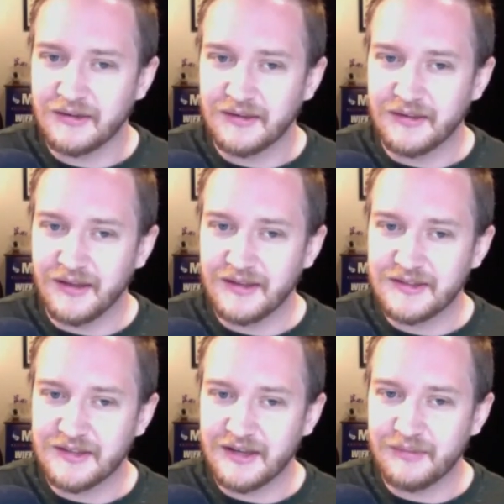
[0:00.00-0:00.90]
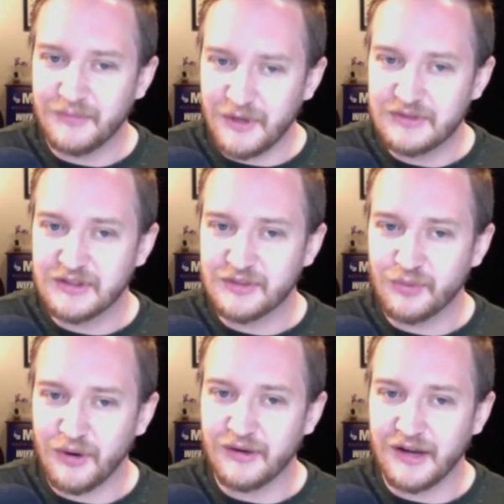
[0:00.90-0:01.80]
that said music is
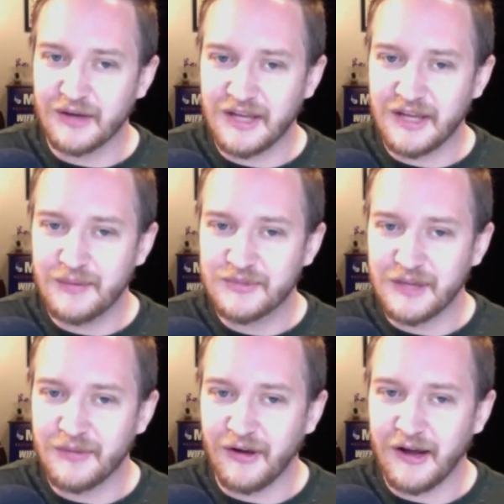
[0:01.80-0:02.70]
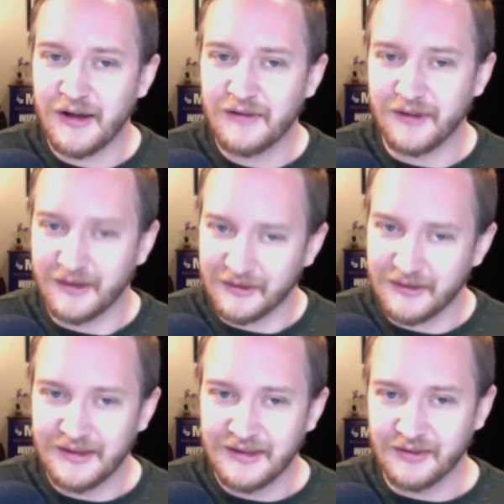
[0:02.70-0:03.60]
what like keeps him alive. Like,
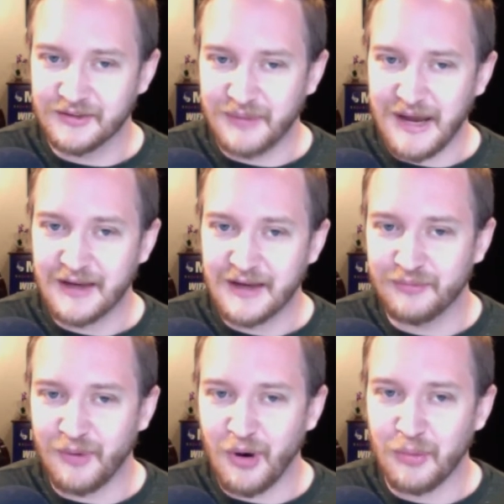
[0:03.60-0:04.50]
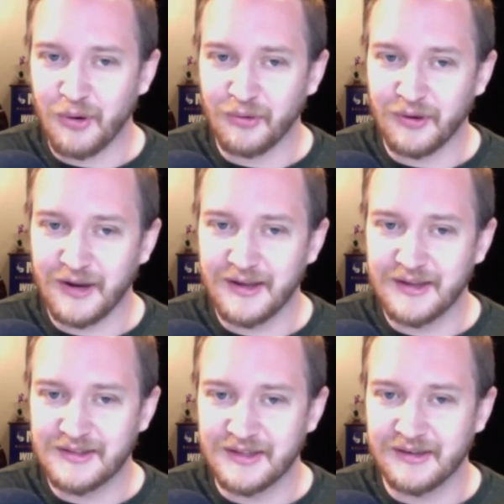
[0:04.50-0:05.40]
it was a pack of Marlboro
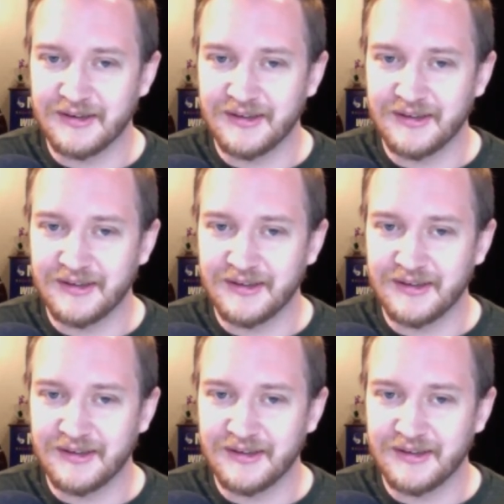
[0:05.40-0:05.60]
Reds, and